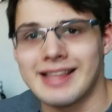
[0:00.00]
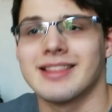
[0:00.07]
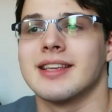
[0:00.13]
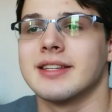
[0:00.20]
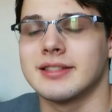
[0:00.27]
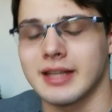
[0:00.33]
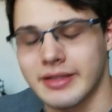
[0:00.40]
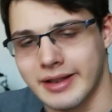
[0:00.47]
hate
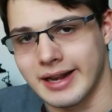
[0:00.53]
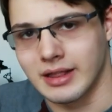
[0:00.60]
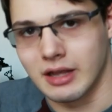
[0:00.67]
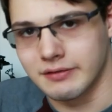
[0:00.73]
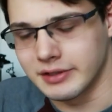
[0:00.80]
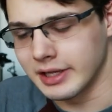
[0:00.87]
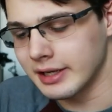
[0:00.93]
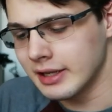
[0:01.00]
this, and then I
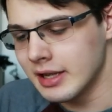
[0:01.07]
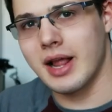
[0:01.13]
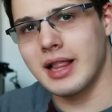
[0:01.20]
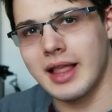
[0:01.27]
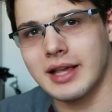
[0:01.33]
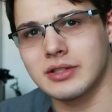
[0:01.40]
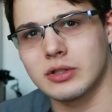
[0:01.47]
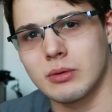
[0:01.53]
loved it. And what I
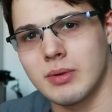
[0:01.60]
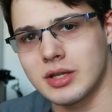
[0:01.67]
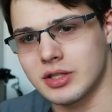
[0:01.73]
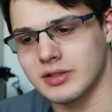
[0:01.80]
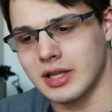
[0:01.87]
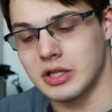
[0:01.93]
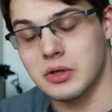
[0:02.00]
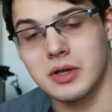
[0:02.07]
like so much
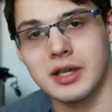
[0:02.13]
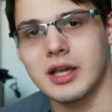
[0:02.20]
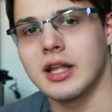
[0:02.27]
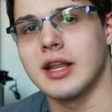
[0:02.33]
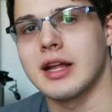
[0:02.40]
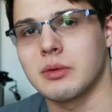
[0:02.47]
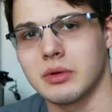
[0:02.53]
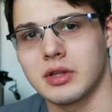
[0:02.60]
is that you can
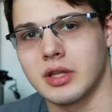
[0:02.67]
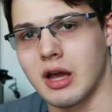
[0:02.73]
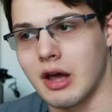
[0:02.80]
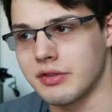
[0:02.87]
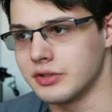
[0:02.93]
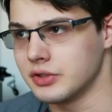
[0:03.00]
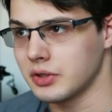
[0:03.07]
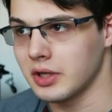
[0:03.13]
connect with the
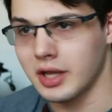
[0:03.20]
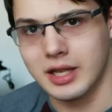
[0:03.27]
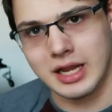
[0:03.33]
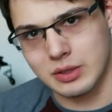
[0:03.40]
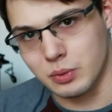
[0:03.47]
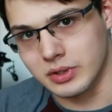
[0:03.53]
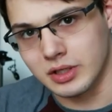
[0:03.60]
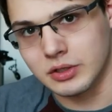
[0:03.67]
authors, you can
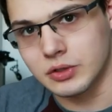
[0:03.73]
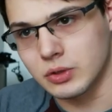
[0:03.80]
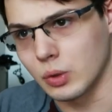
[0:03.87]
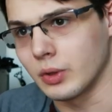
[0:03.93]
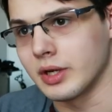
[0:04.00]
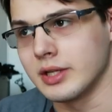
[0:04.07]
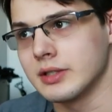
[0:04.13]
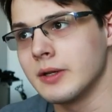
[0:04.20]
connect with their
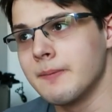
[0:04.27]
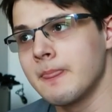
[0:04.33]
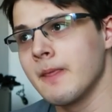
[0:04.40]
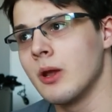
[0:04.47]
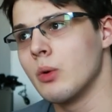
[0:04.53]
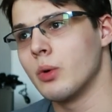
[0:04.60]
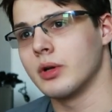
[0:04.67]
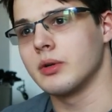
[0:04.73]
stories,
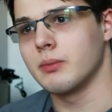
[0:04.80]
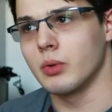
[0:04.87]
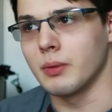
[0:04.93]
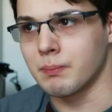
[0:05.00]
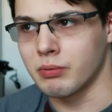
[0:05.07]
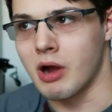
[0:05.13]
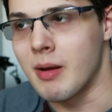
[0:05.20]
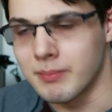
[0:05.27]
what
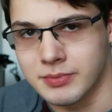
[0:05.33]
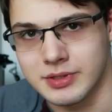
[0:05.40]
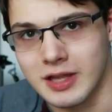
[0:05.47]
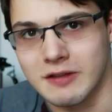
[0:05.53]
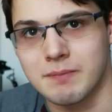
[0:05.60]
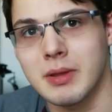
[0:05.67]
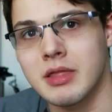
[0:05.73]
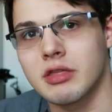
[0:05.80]
what problems
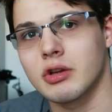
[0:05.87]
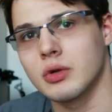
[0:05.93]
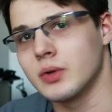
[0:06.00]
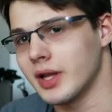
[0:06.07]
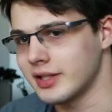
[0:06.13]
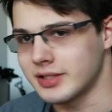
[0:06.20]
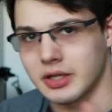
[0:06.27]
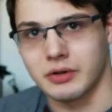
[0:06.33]
they've been
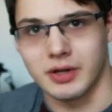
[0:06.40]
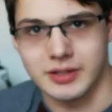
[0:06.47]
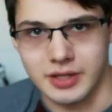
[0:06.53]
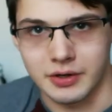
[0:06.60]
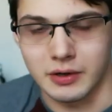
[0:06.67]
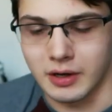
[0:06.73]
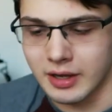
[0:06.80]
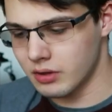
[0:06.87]
through, etc.,
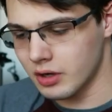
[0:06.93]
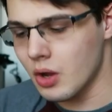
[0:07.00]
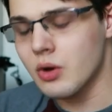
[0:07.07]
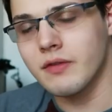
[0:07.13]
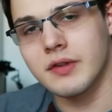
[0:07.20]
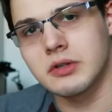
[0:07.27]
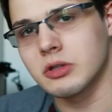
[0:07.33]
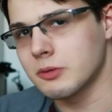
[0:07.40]
etc. The
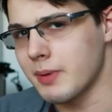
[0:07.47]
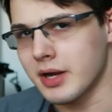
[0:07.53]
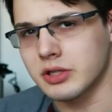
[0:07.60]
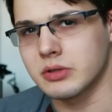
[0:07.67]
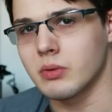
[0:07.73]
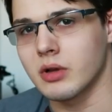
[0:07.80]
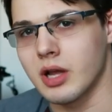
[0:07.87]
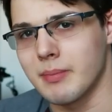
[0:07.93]
note of
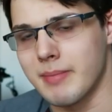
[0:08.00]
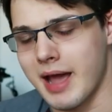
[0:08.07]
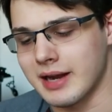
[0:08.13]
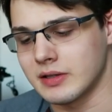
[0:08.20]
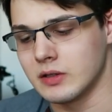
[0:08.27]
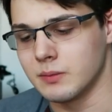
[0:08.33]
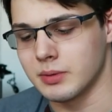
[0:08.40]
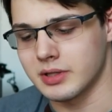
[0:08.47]
introspection we'll come
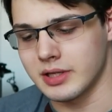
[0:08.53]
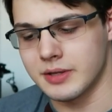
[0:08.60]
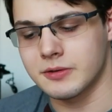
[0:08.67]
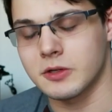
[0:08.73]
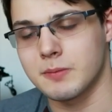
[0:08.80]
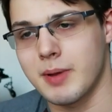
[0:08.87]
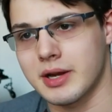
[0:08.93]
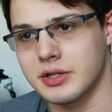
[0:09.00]
back to, but the
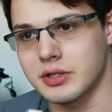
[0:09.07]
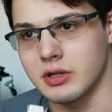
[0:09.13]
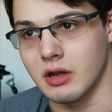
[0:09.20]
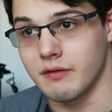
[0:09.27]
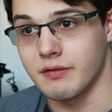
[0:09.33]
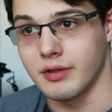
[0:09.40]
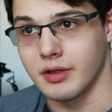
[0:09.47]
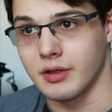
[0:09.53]
introspection
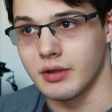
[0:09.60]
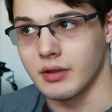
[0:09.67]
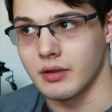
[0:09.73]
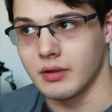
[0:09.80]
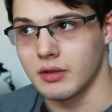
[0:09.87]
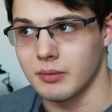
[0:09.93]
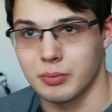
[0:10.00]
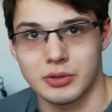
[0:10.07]
of
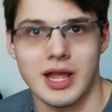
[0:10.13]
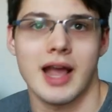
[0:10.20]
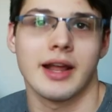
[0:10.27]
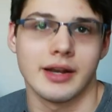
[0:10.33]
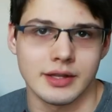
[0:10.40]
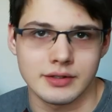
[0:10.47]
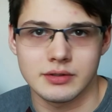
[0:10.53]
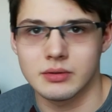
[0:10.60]
the the
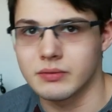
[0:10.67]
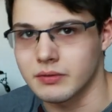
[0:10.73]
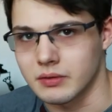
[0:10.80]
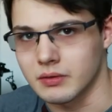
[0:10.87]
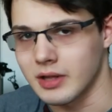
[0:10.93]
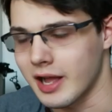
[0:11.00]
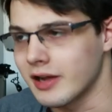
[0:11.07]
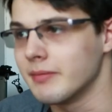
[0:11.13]
protagonist,
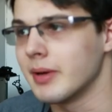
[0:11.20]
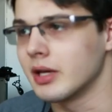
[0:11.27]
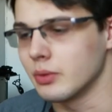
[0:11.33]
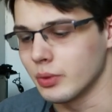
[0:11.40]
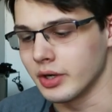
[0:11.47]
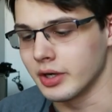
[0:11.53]
for lack of a better